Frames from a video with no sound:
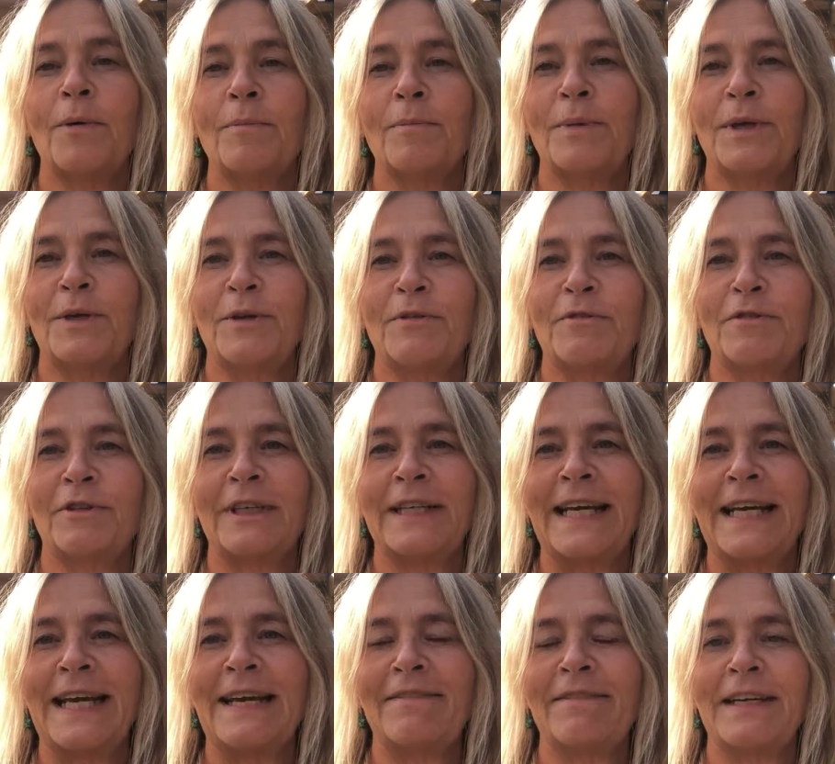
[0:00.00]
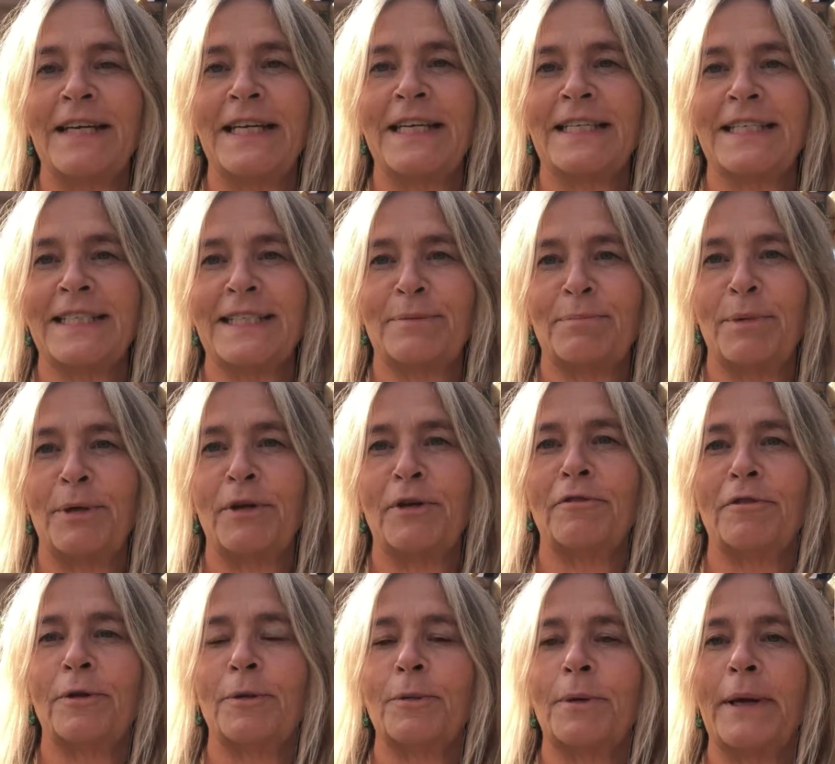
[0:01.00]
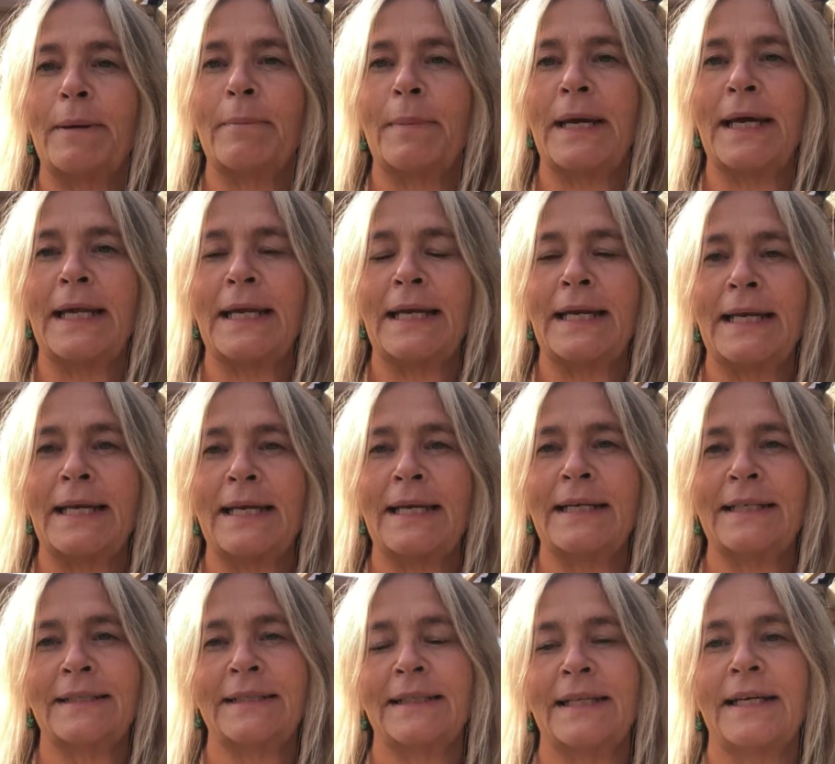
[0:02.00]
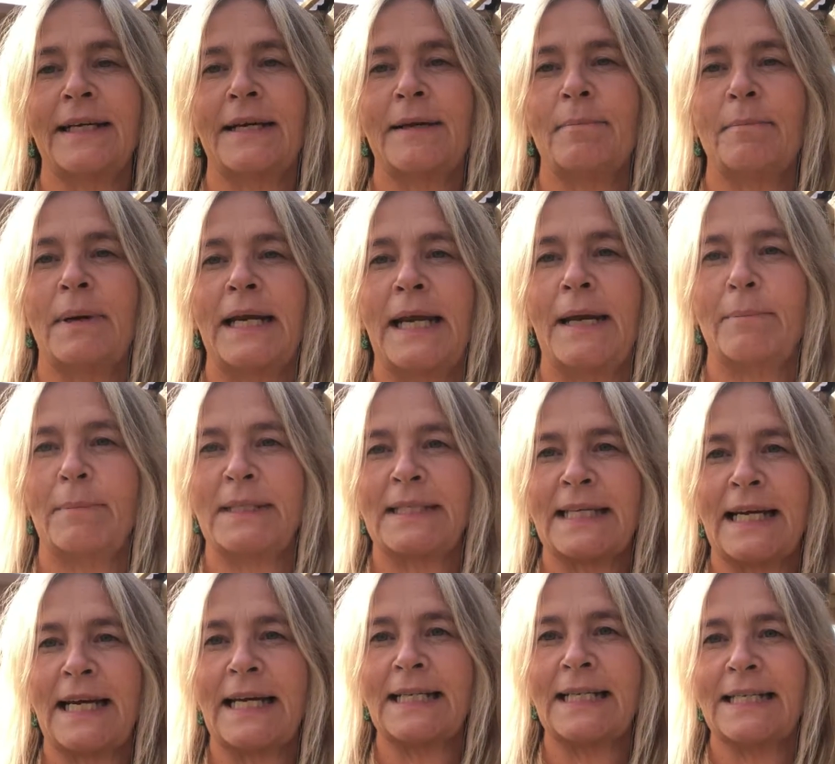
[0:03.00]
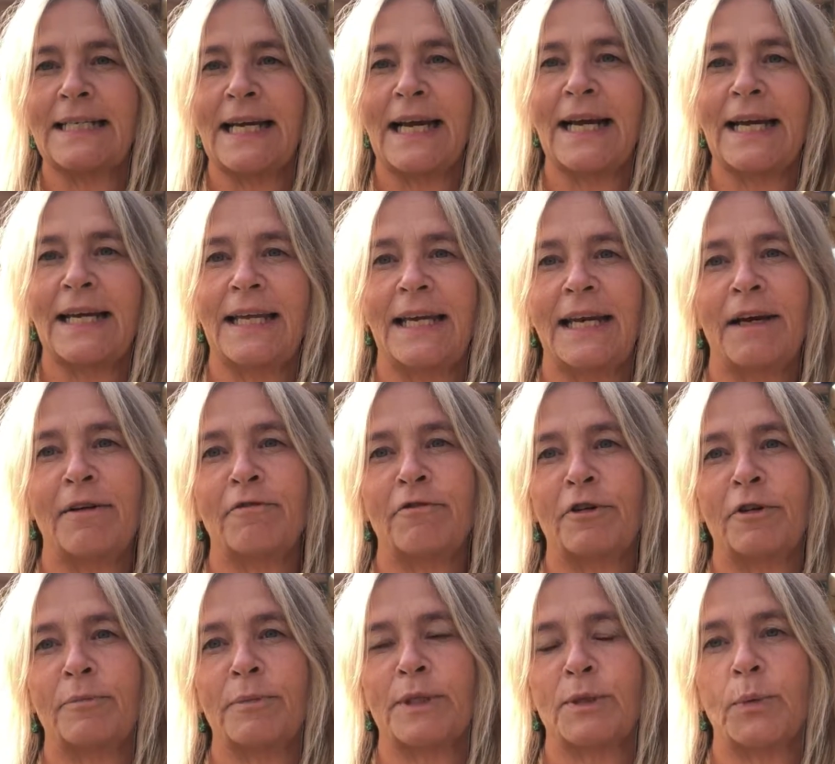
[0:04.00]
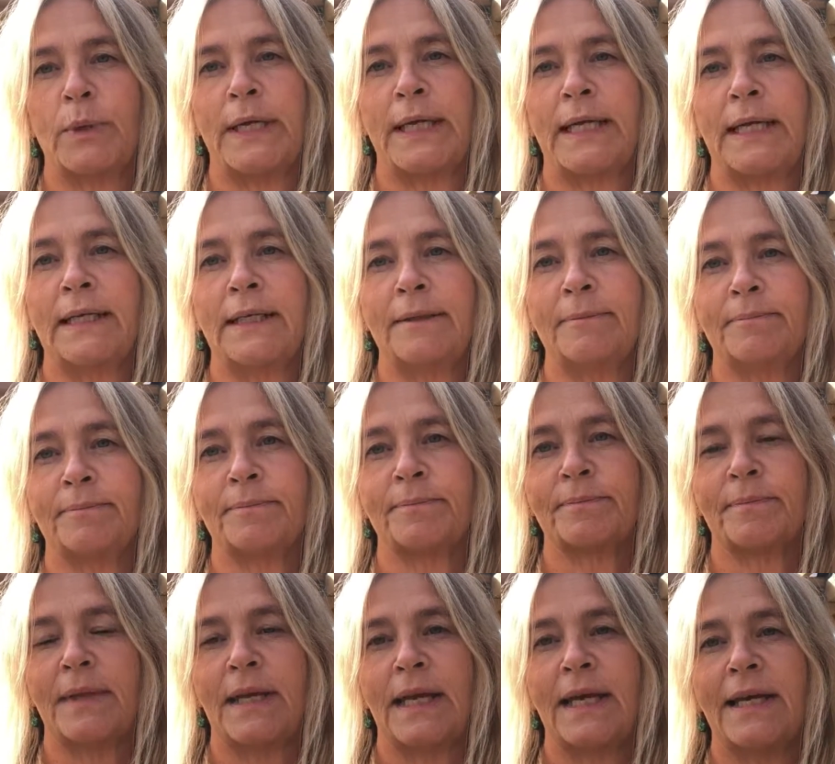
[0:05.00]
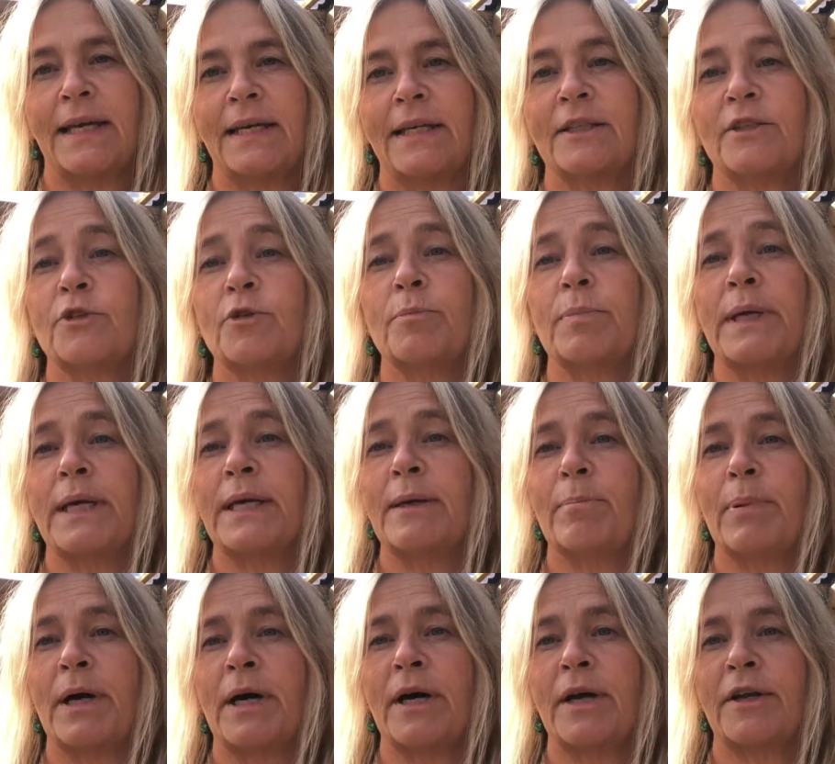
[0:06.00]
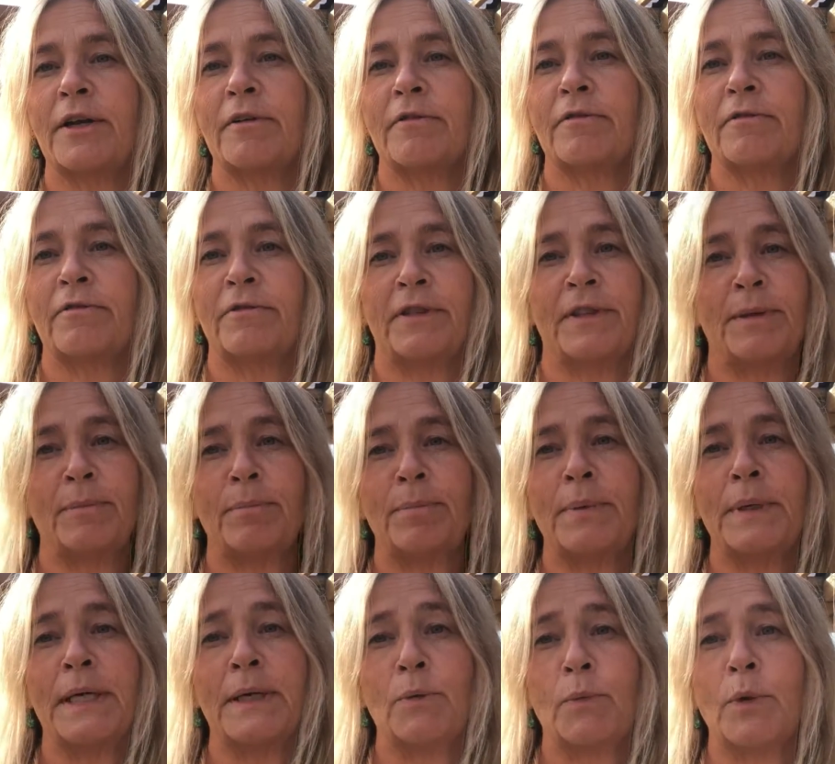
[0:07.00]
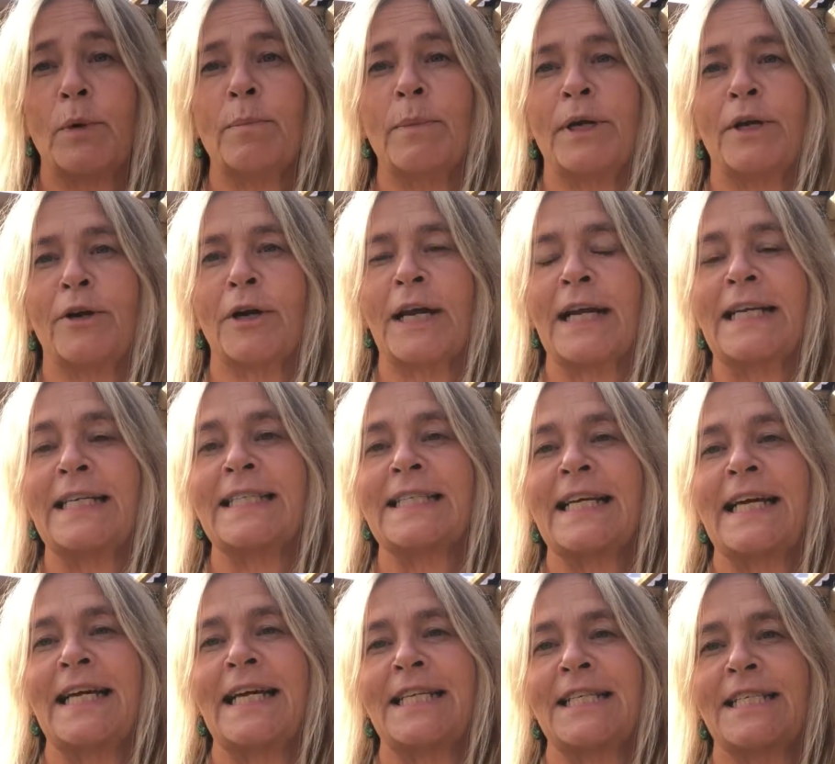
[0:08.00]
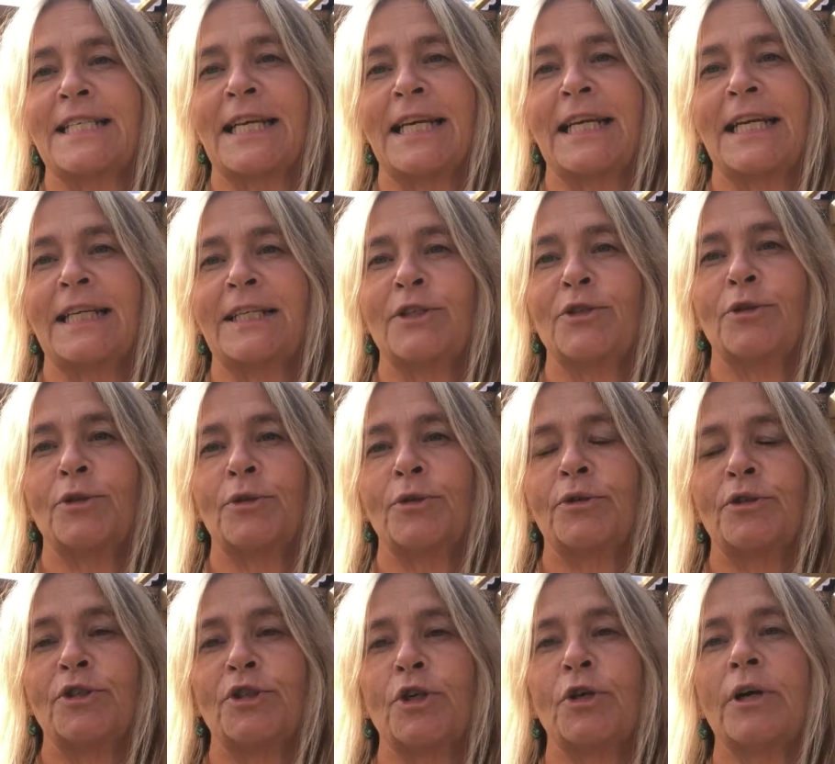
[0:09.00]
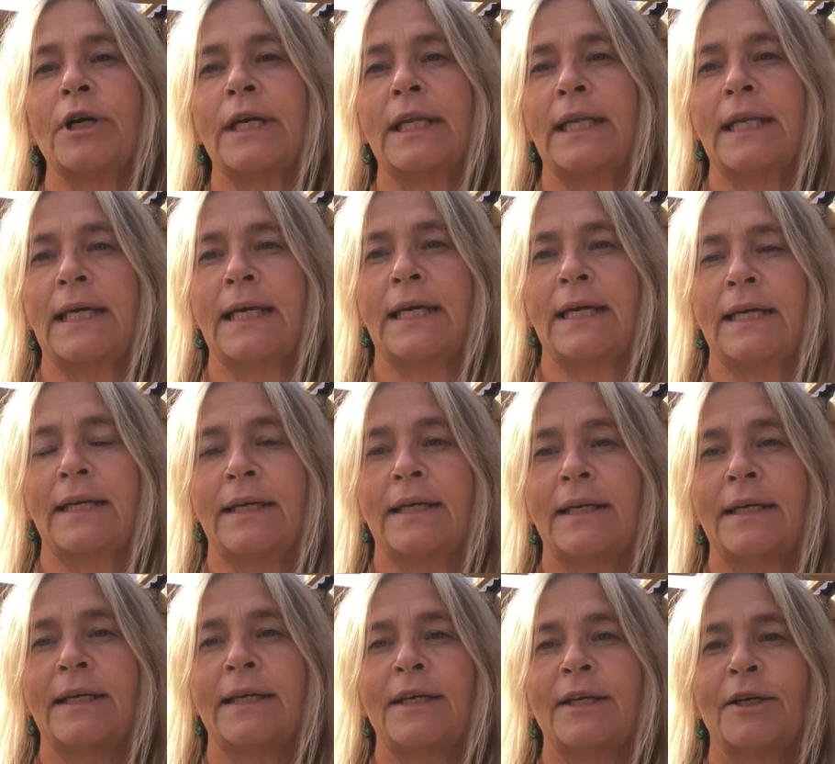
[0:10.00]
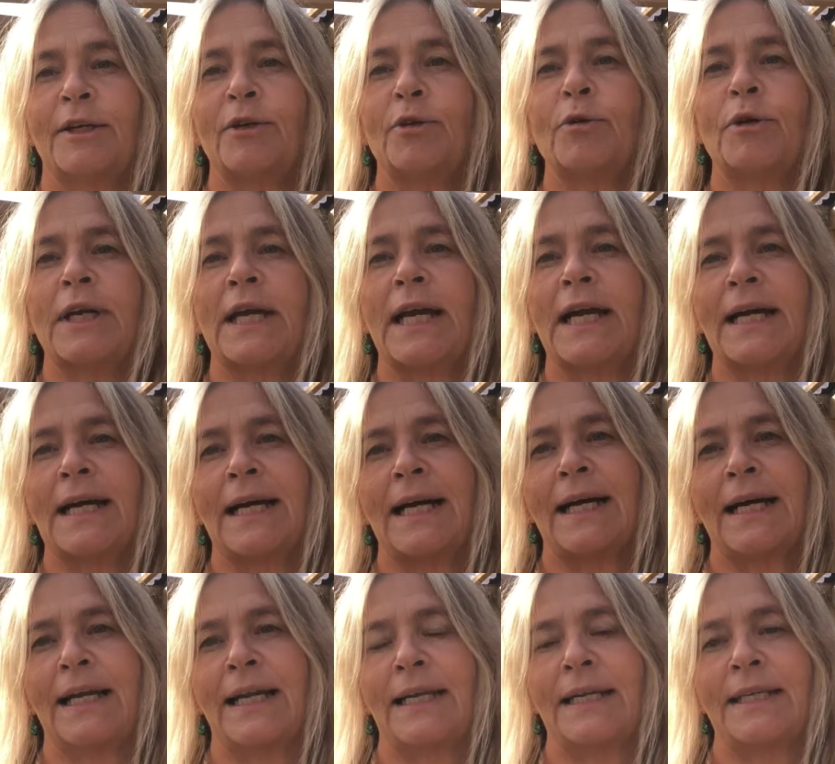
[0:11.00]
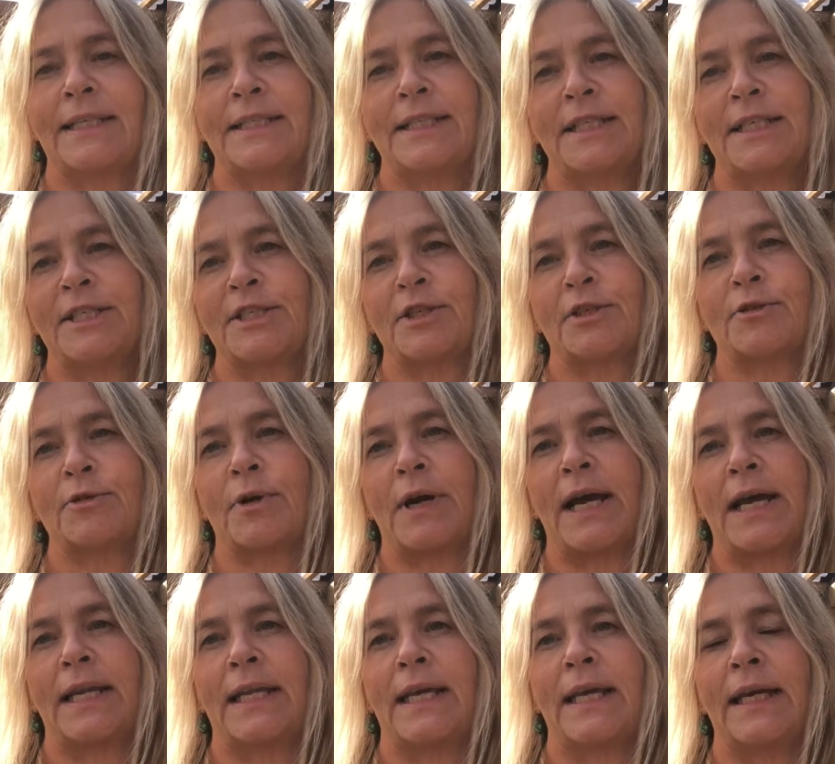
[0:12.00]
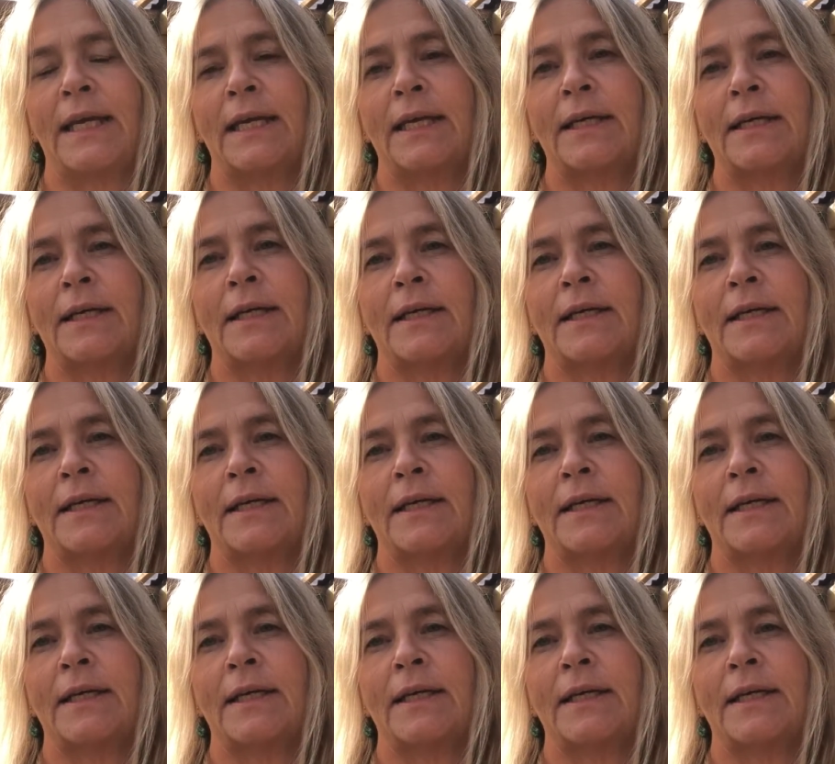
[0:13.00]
Shalom, beautiful Devis, beautiful women. My name is Katha and I'm from Sweden. To be a part of the Be Woman organization and to join the Durga Kali teacher training